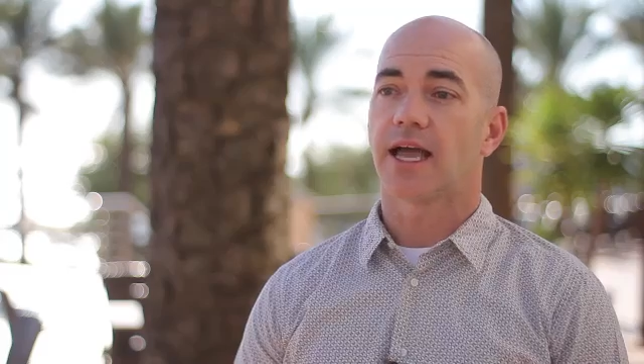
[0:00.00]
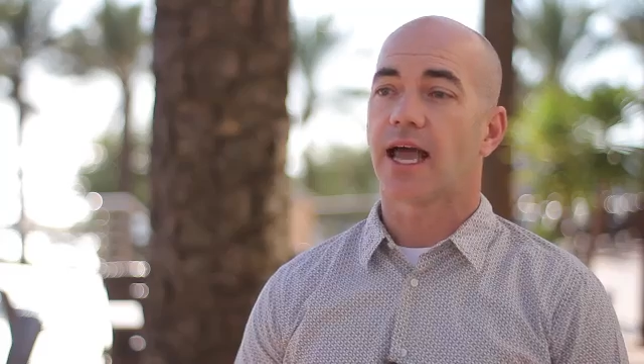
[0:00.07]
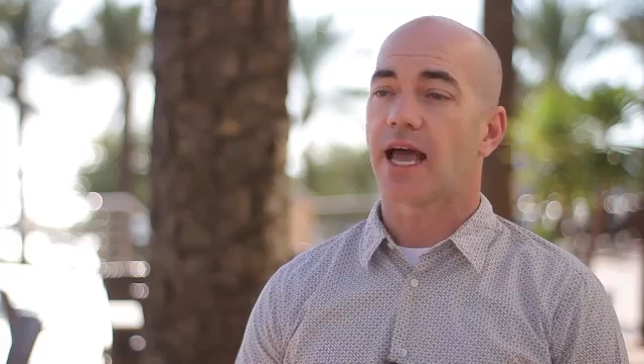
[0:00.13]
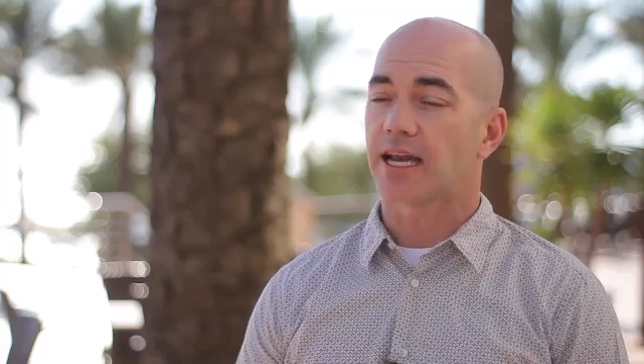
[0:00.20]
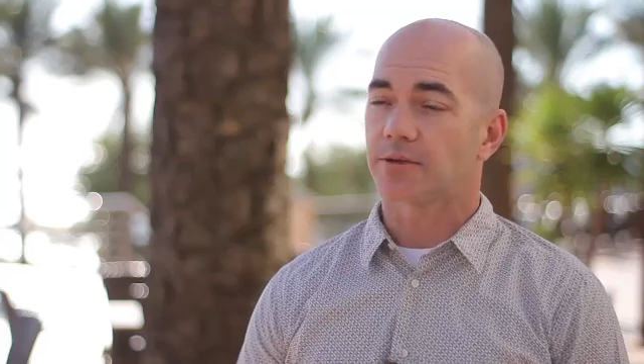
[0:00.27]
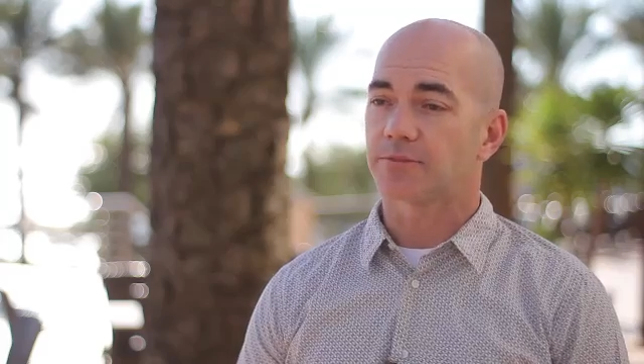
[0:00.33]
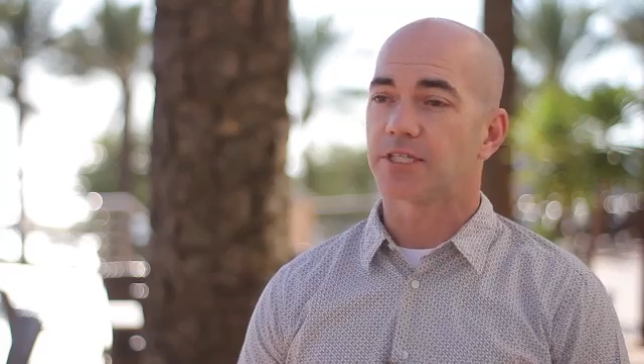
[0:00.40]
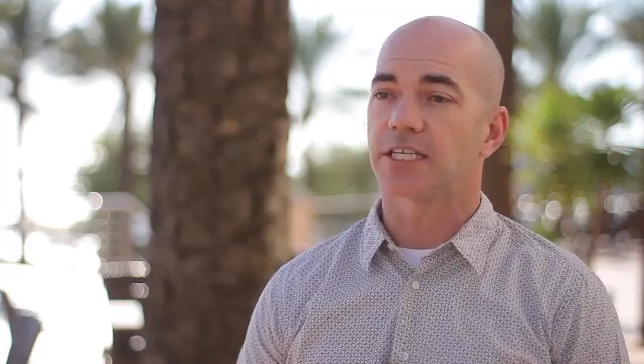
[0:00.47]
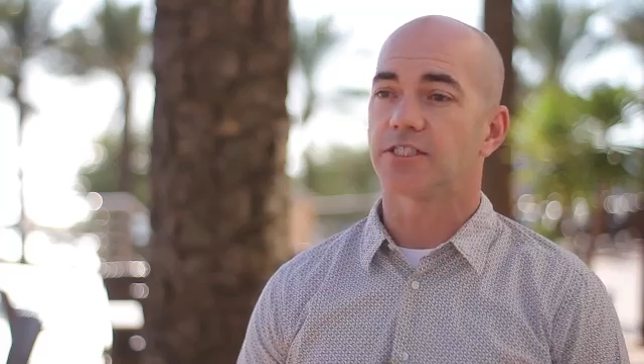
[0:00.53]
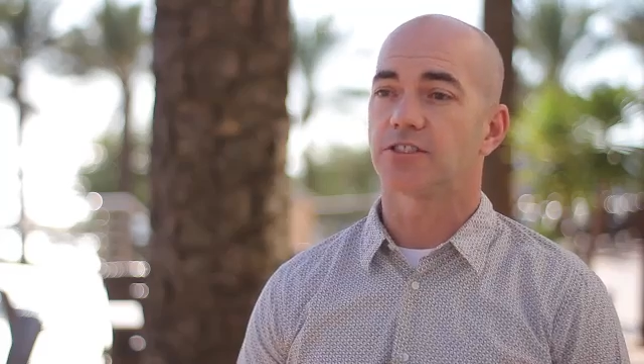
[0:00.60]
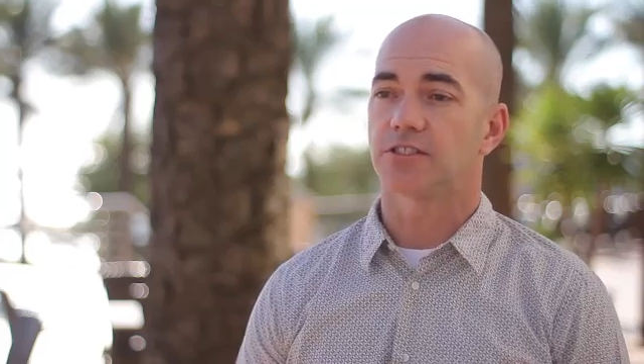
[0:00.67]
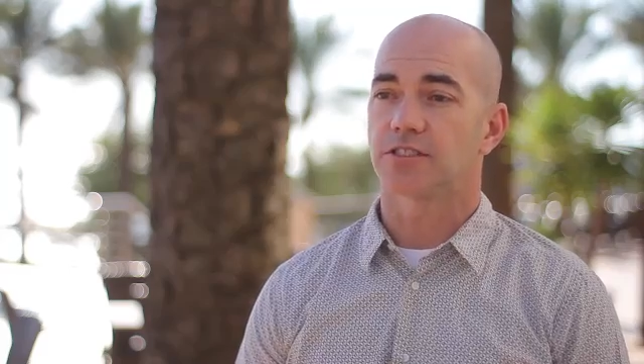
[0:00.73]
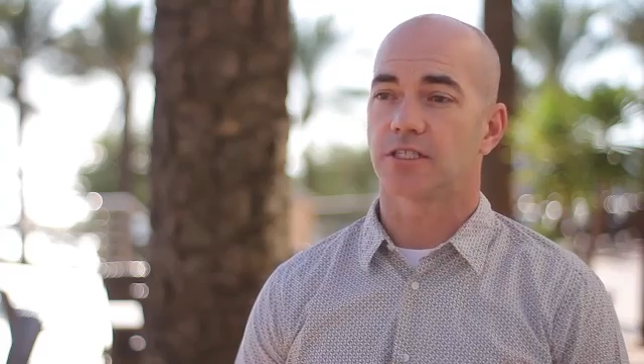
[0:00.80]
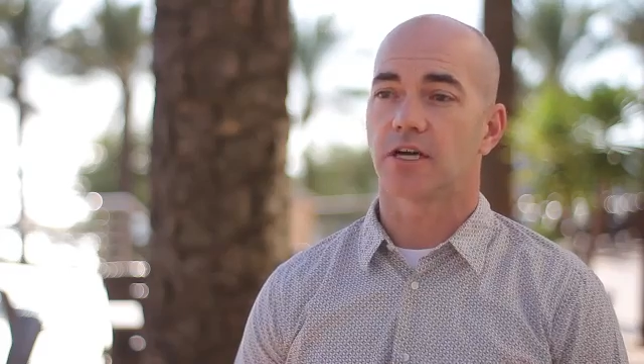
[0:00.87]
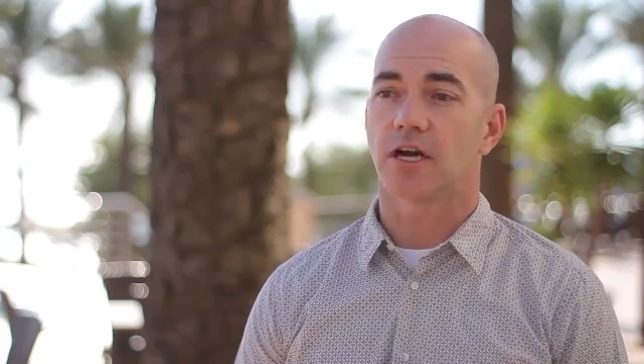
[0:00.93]

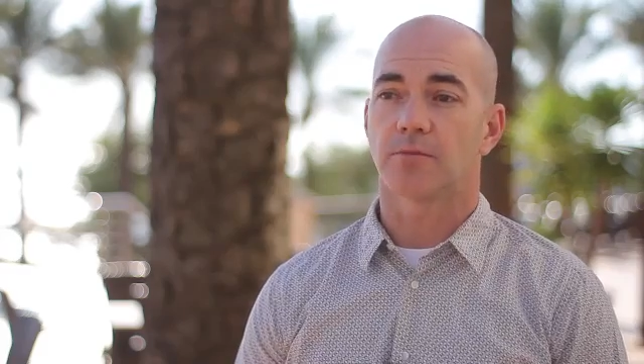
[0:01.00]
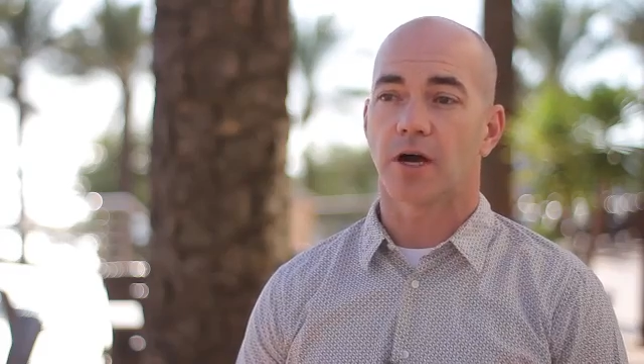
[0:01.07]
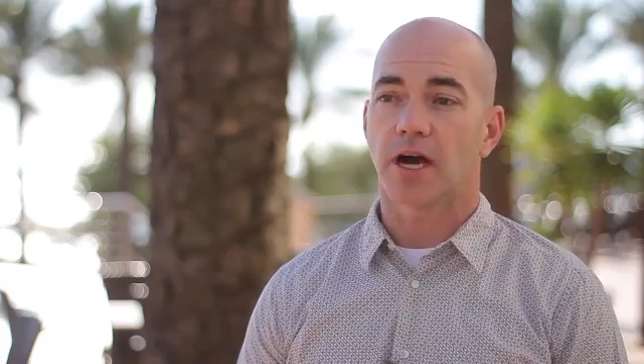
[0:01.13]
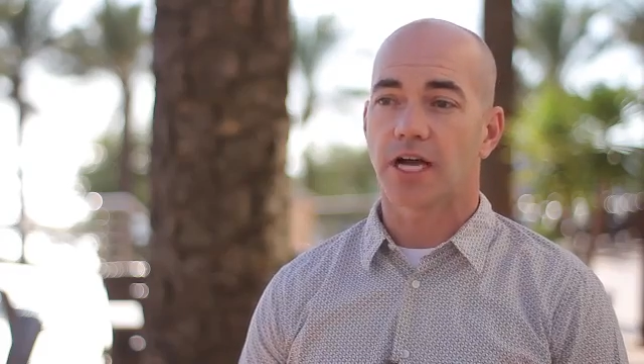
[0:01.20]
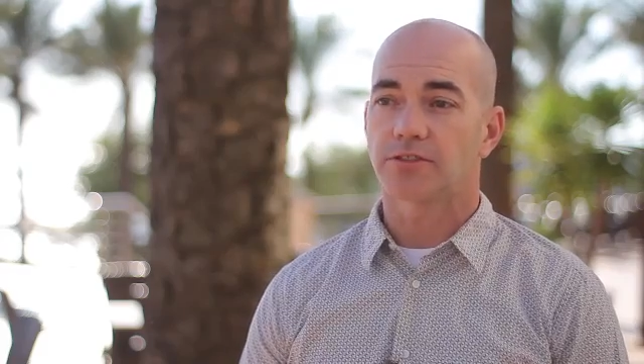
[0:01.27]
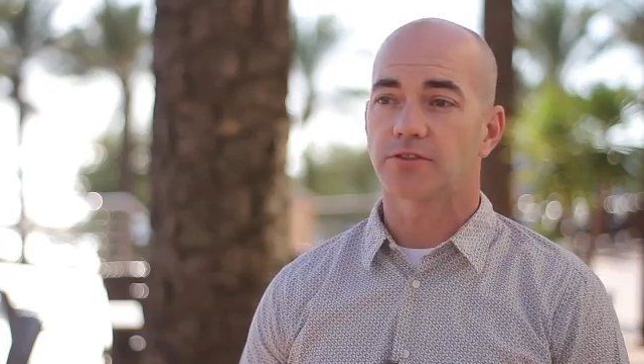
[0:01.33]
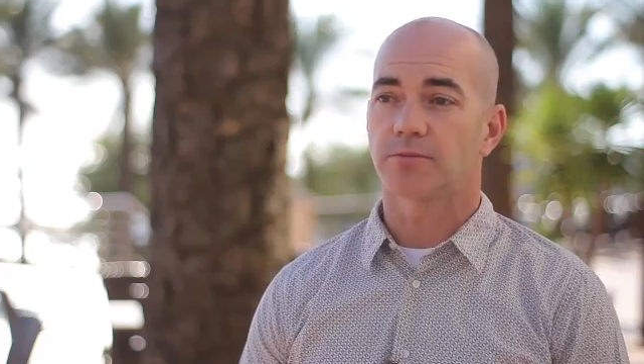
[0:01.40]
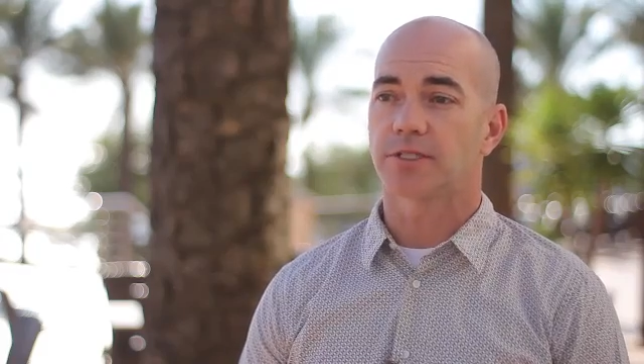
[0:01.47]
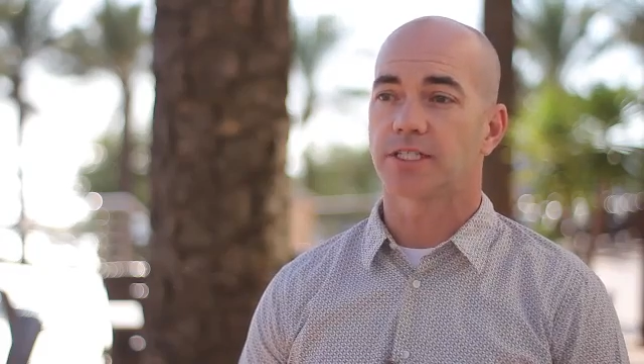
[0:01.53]
adaptations in carbohydrate